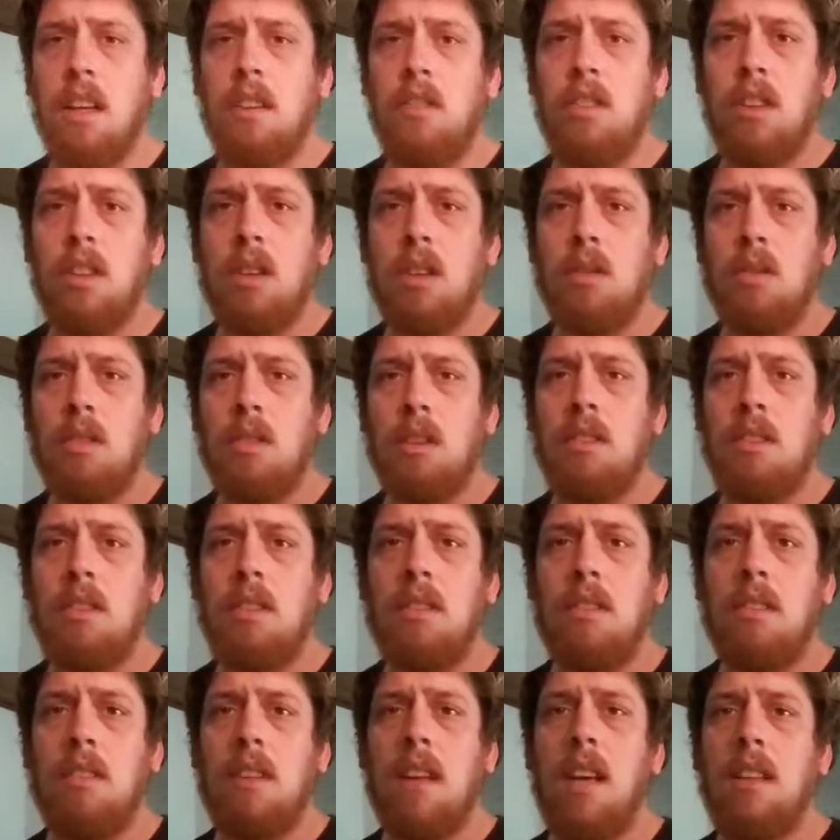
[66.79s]
legend goes on
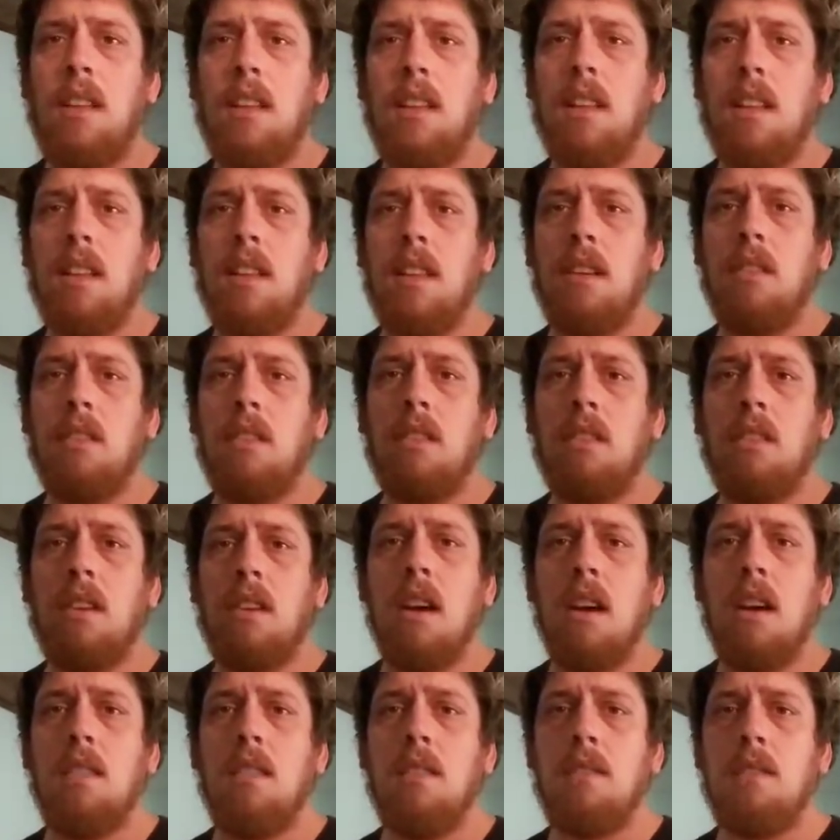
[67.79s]
to state that there's a
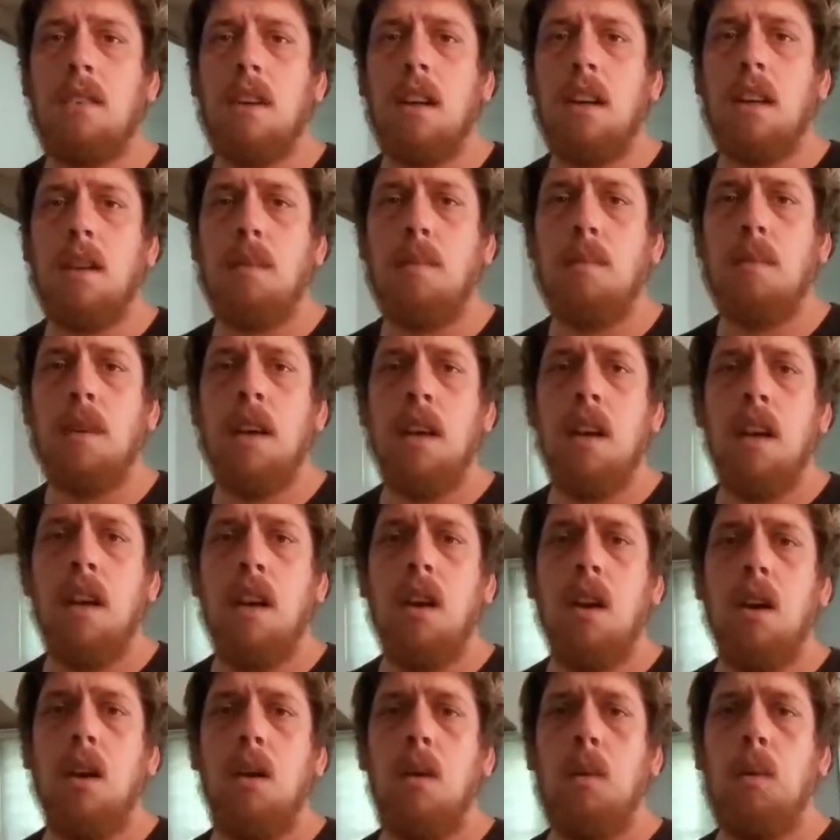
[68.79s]
time frame
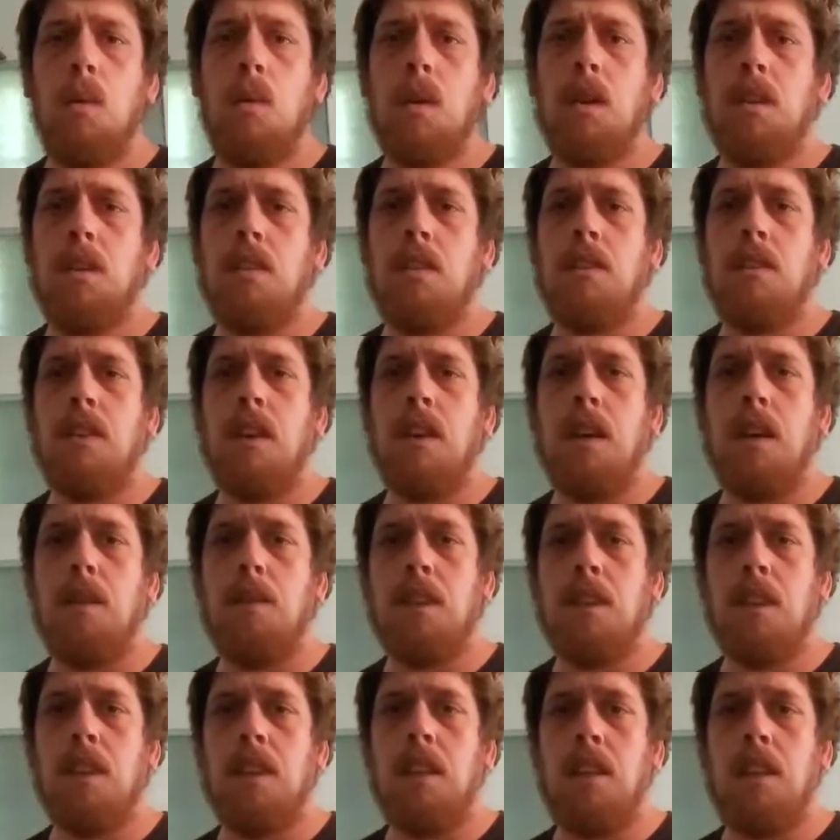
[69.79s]
where the
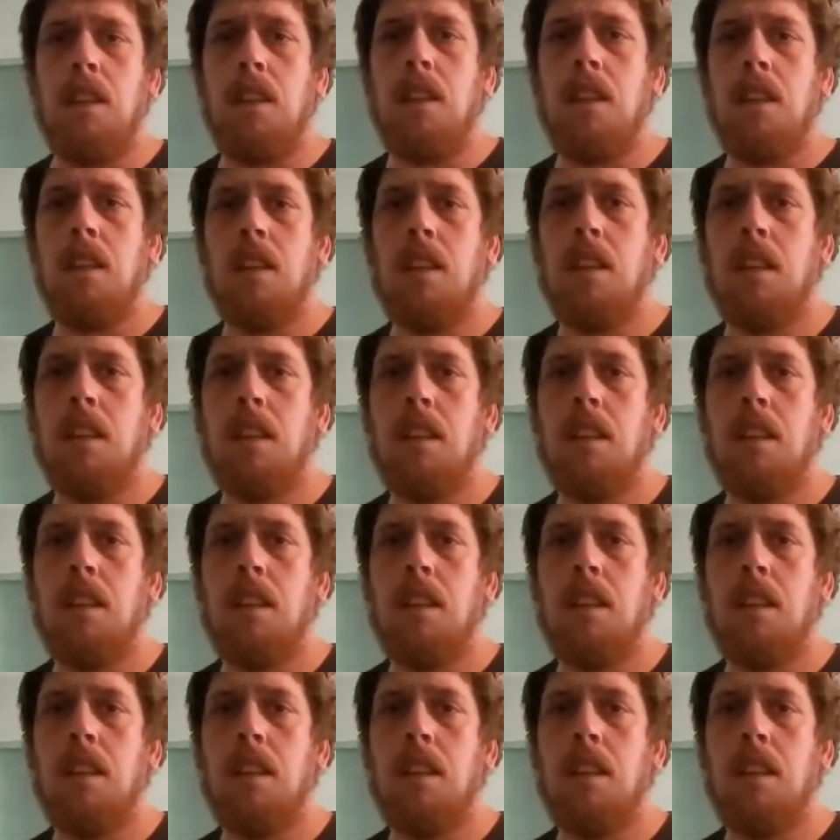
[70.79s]
family